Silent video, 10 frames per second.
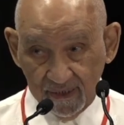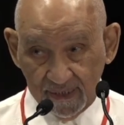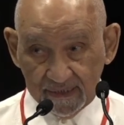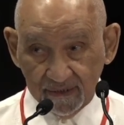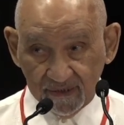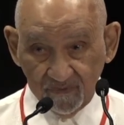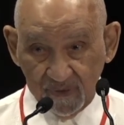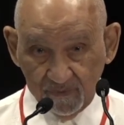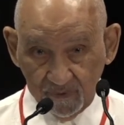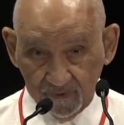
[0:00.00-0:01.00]
That's how some
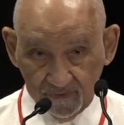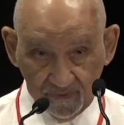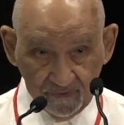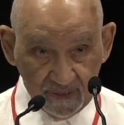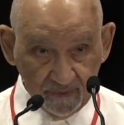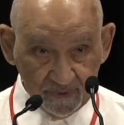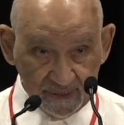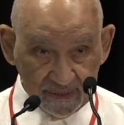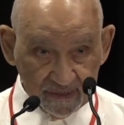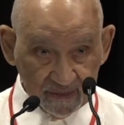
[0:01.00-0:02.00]
people
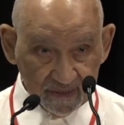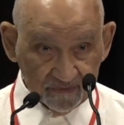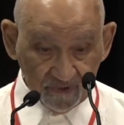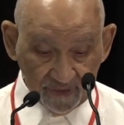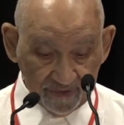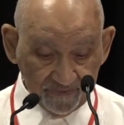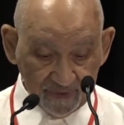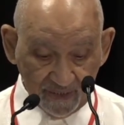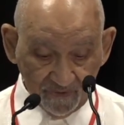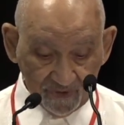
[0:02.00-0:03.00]
manipulate the system to have
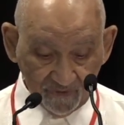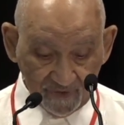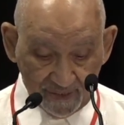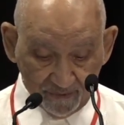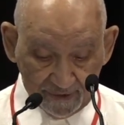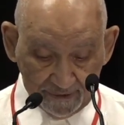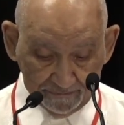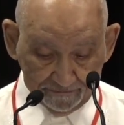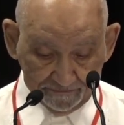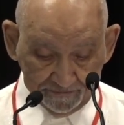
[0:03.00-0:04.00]
money for their family.
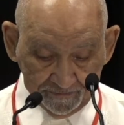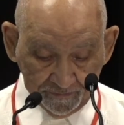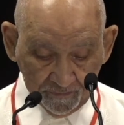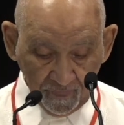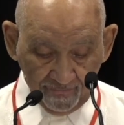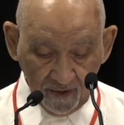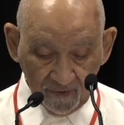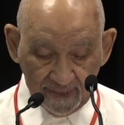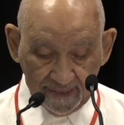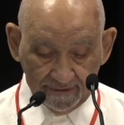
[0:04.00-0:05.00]

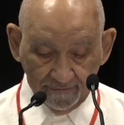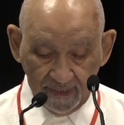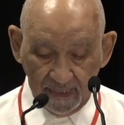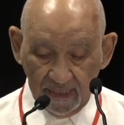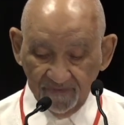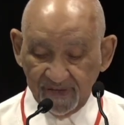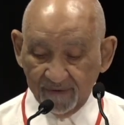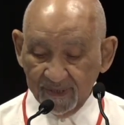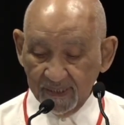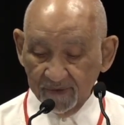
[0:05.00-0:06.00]
Okay?
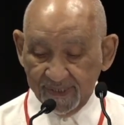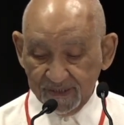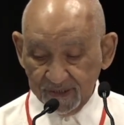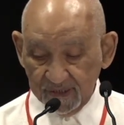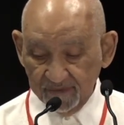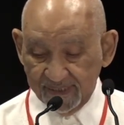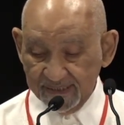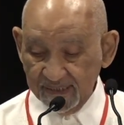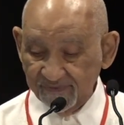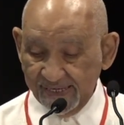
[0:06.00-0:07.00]
Family aggression,
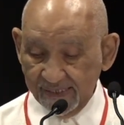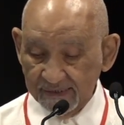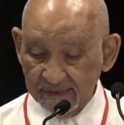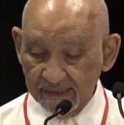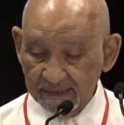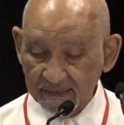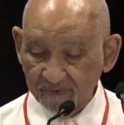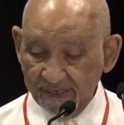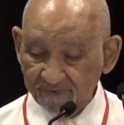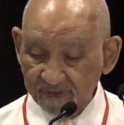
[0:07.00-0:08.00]
domestic violence against the
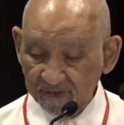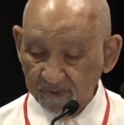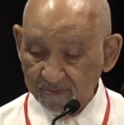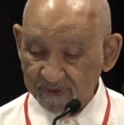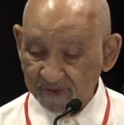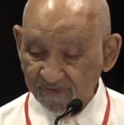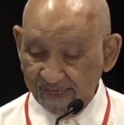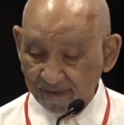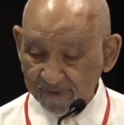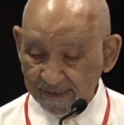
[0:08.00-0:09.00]
wife and other members of the
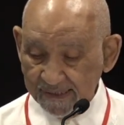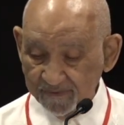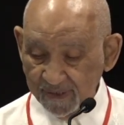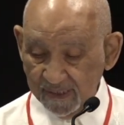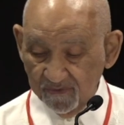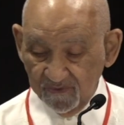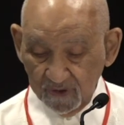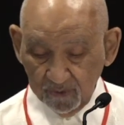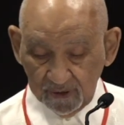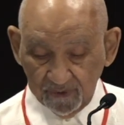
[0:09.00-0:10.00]
family can become
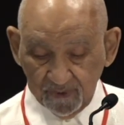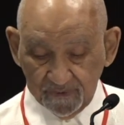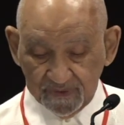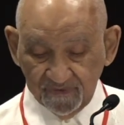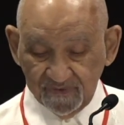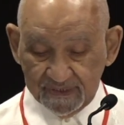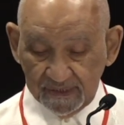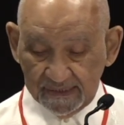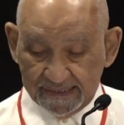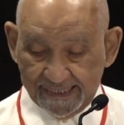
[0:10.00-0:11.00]
verbally abusive,
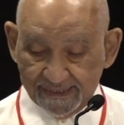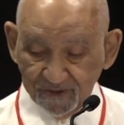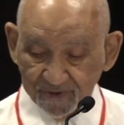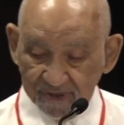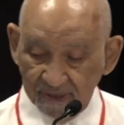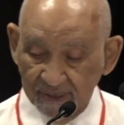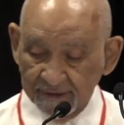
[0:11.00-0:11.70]
physically dangerous.